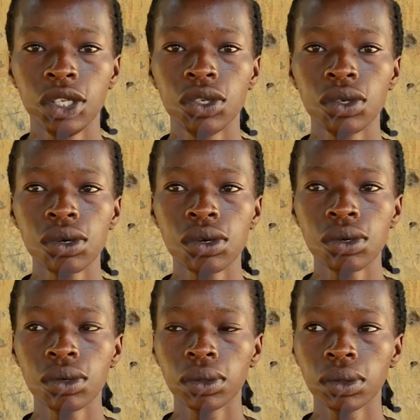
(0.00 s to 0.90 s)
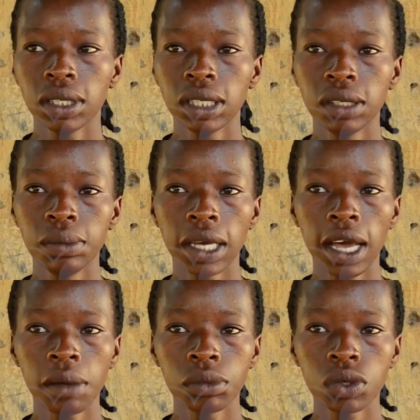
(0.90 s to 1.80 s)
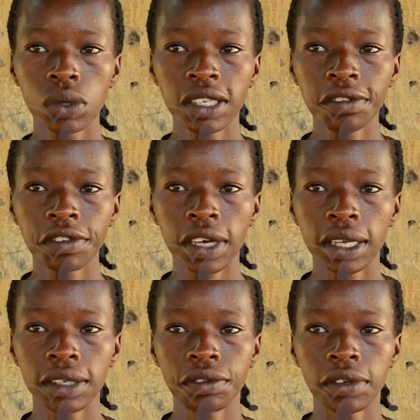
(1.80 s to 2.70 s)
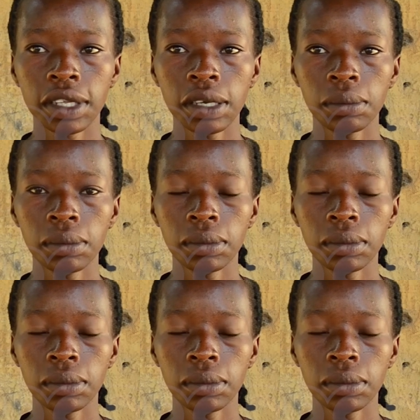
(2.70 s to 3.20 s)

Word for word: So it became so difficult for them